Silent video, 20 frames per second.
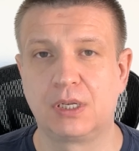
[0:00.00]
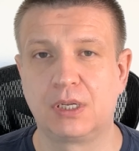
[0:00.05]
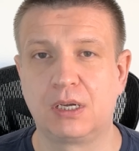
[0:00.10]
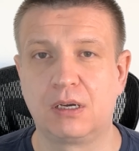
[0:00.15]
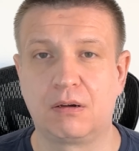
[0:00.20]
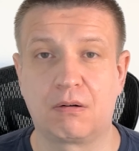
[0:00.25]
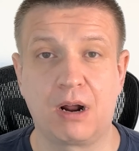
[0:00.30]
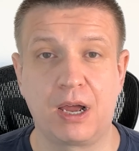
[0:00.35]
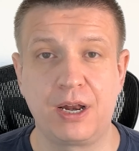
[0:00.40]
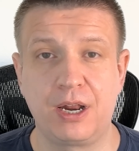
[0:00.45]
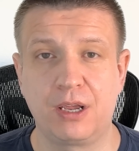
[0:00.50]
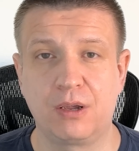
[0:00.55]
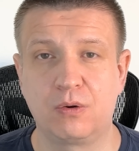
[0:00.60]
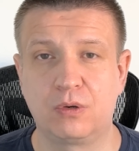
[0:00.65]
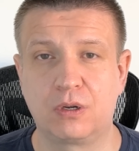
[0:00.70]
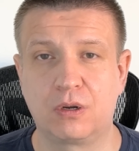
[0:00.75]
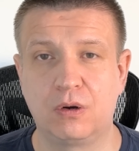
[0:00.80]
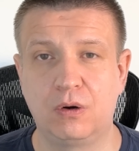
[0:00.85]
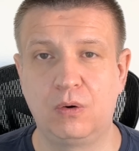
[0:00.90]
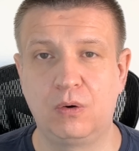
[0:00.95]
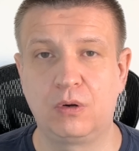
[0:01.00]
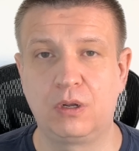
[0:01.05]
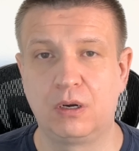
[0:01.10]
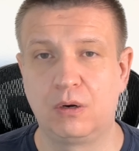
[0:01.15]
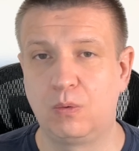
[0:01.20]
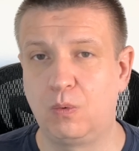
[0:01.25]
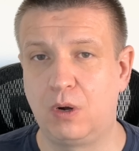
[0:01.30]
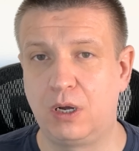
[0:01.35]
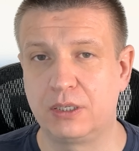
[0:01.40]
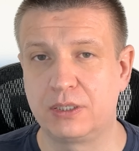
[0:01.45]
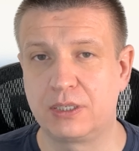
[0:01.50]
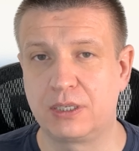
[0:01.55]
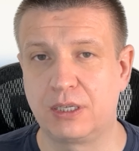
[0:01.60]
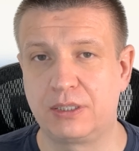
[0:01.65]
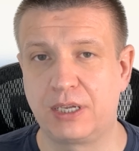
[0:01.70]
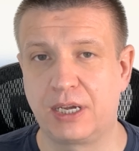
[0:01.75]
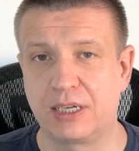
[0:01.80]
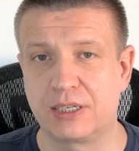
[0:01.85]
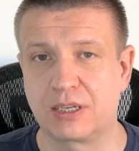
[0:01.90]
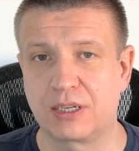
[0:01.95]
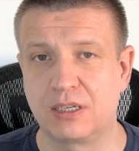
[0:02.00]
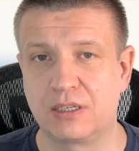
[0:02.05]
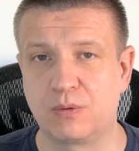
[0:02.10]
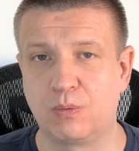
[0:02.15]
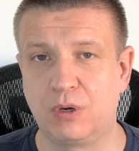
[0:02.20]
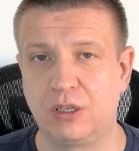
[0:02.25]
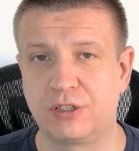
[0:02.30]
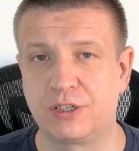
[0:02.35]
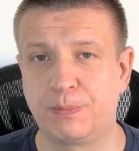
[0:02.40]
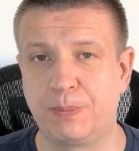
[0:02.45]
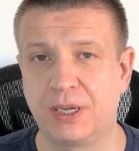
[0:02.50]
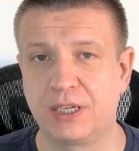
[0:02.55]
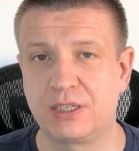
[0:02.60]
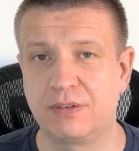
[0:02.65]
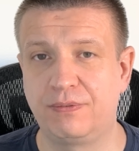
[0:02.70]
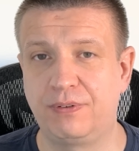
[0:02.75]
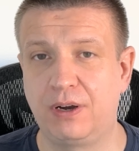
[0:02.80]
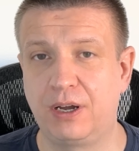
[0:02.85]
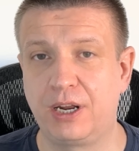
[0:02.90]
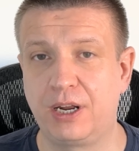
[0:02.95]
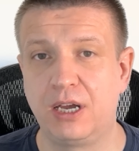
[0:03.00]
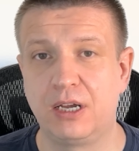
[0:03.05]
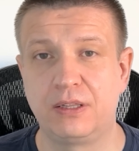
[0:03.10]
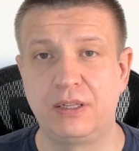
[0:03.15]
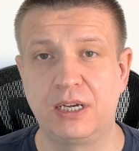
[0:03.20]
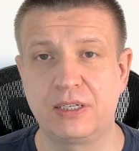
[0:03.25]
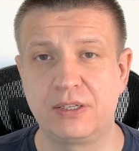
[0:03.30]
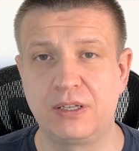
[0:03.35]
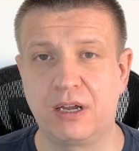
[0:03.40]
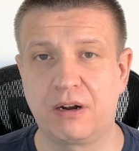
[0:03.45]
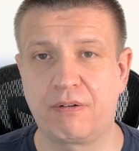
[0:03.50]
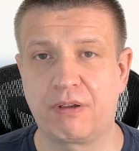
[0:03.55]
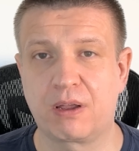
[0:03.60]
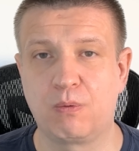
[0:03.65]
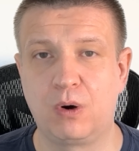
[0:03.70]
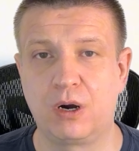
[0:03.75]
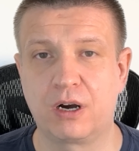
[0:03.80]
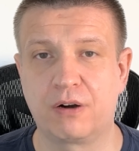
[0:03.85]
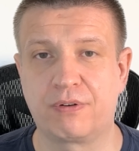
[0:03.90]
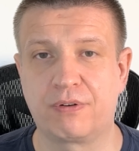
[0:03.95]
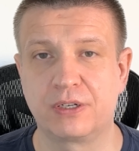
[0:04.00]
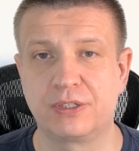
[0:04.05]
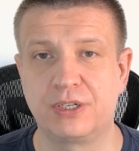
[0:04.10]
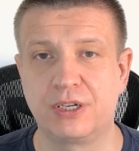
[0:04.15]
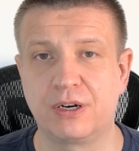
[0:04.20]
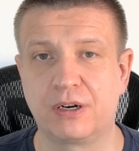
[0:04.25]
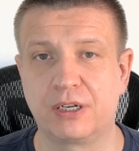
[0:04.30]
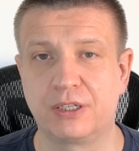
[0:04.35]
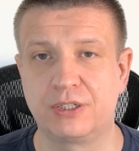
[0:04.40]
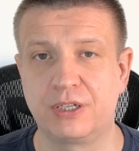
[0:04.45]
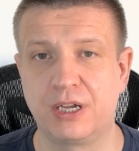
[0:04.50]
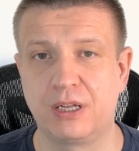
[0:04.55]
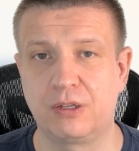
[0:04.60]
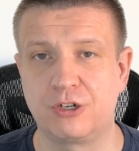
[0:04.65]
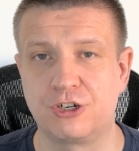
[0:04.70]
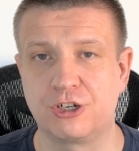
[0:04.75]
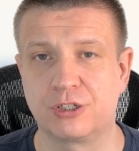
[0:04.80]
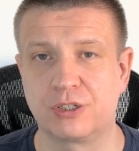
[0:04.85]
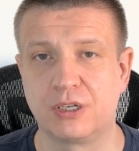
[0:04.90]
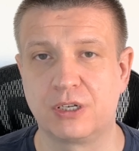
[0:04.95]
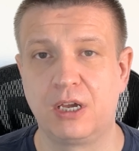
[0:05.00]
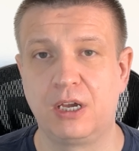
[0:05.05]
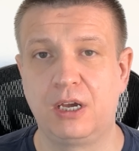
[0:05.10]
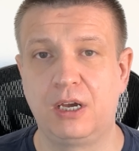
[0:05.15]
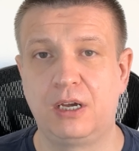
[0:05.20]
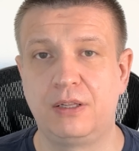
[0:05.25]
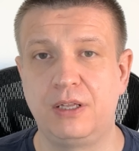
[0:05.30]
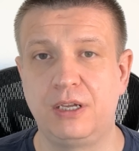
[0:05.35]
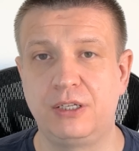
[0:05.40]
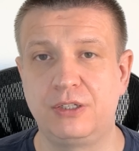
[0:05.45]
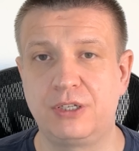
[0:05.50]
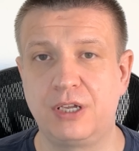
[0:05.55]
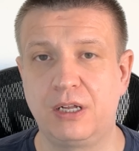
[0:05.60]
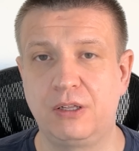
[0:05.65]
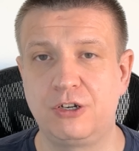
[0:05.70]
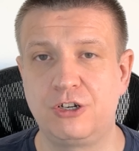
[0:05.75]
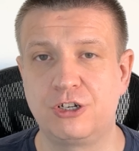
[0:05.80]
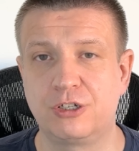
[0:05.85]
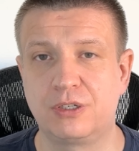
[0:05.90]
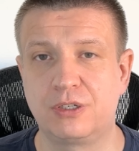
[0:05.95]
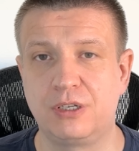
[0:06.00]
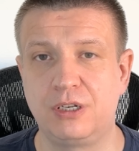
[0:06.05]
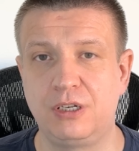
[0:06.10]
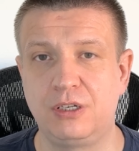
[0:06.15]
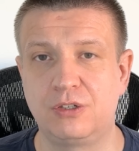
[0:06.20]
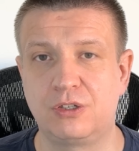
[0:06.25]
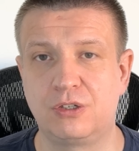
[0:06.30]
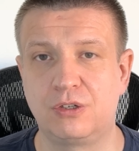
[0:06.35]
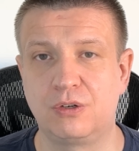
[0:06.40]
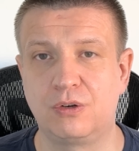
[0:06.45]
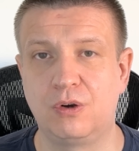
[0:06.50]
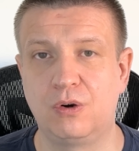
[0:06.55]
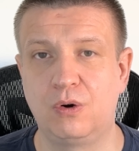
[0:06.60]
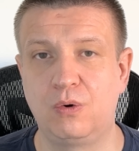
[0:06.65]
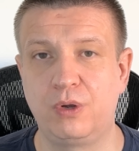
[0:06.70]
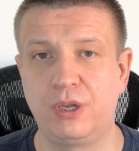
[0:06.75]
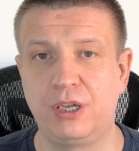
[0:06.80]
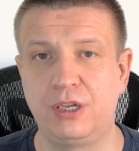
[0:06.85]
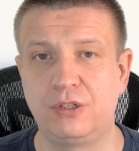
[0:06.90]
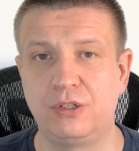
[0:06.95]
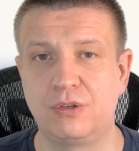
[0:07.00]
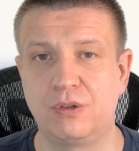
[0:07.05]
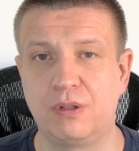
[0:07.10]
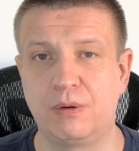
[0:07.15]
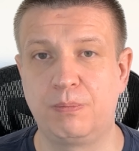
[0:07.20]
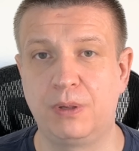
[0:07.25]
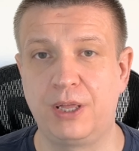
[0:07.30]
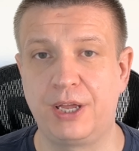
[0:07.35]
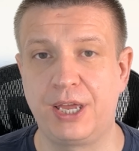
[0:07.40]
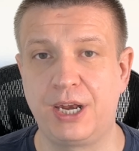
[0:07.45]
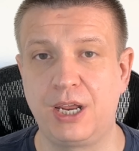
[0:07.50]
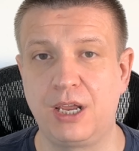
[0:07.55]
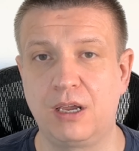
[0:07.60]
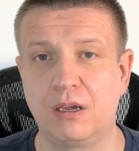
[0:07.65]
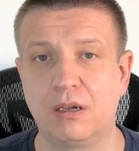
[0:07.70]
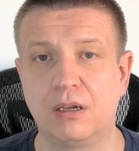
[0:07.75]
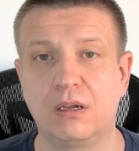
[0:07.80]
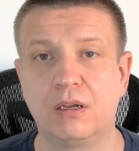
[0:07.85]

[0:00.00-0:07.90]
Writing good code, once the task is well specified, does not require frontier intelligence. The intelligence needs to go into the planning.